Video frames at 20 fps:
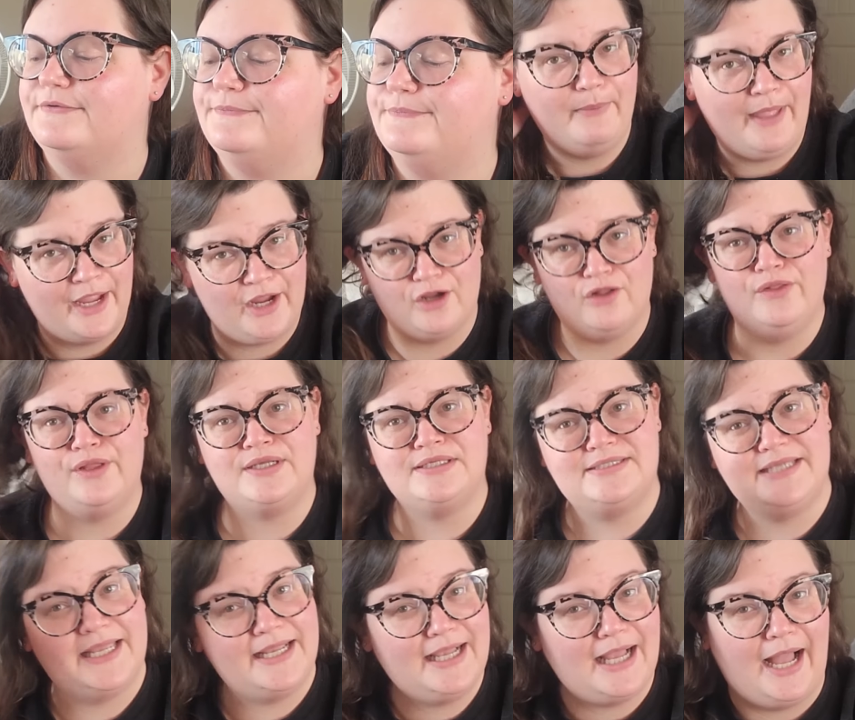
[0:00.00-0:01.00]
My hair looks
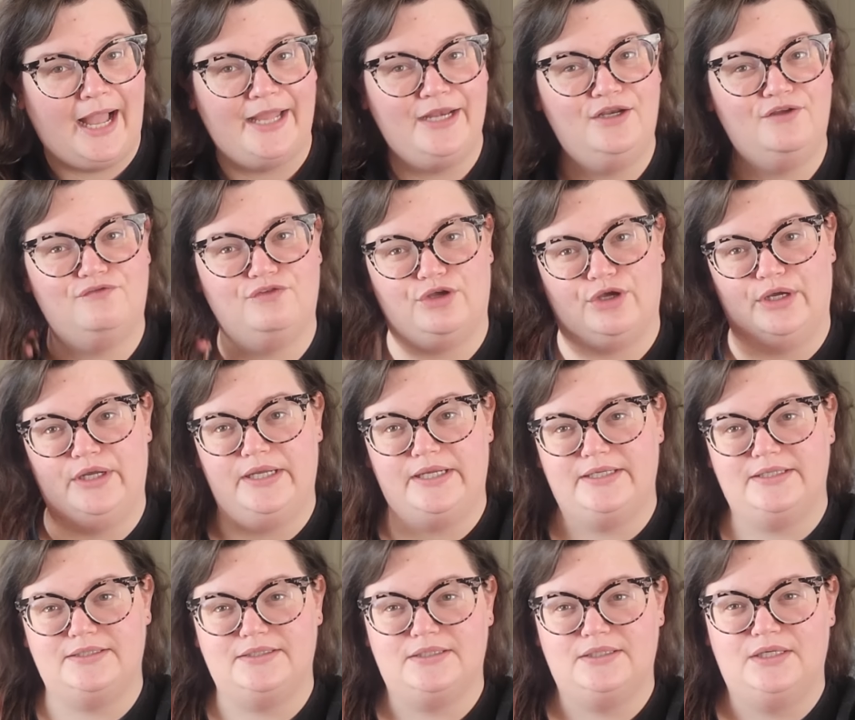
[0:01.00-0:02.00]
like kind of
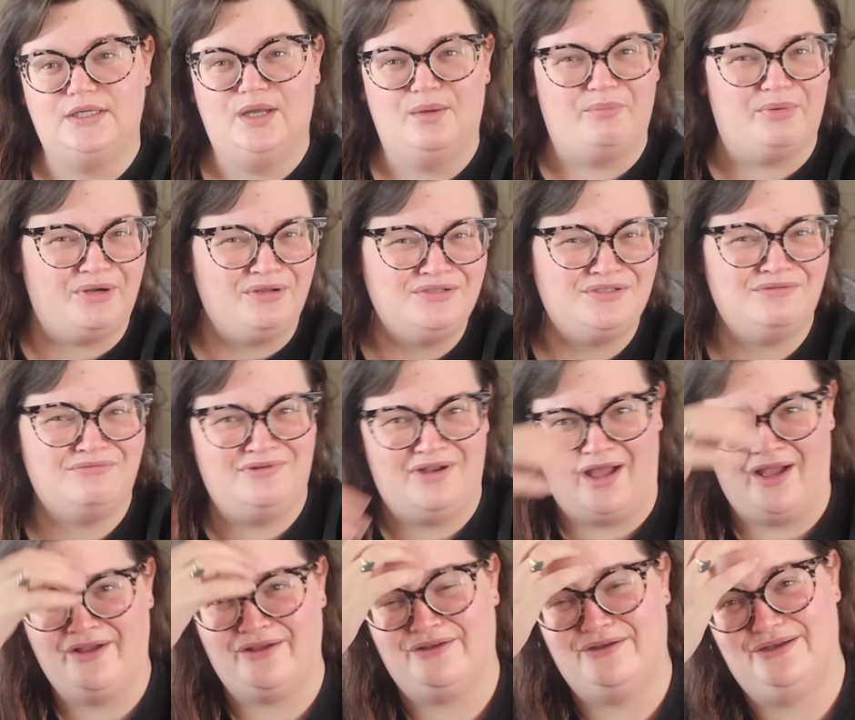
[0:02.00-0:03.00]
good, but also
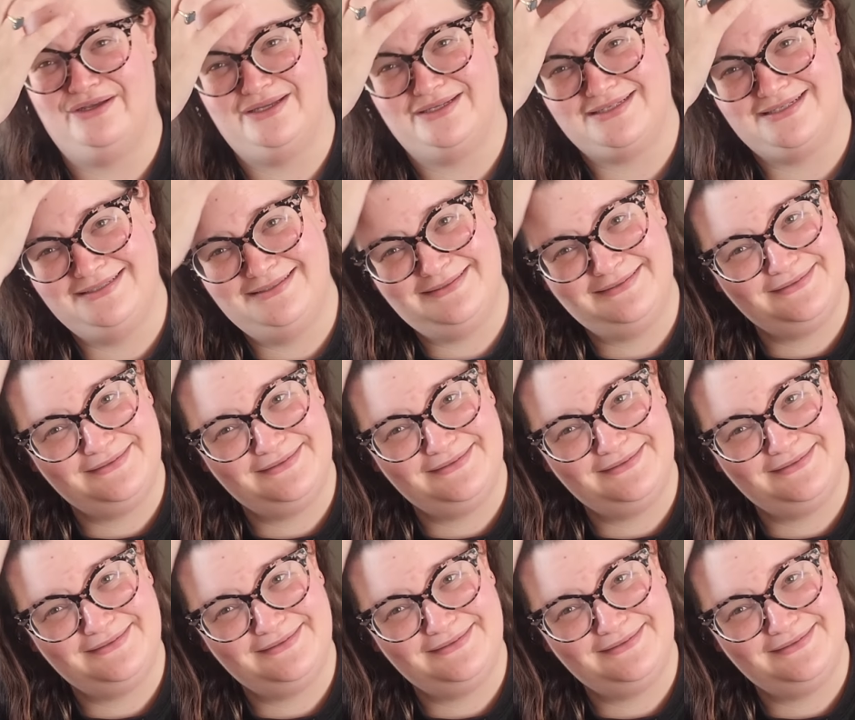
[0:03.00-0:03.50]
not good.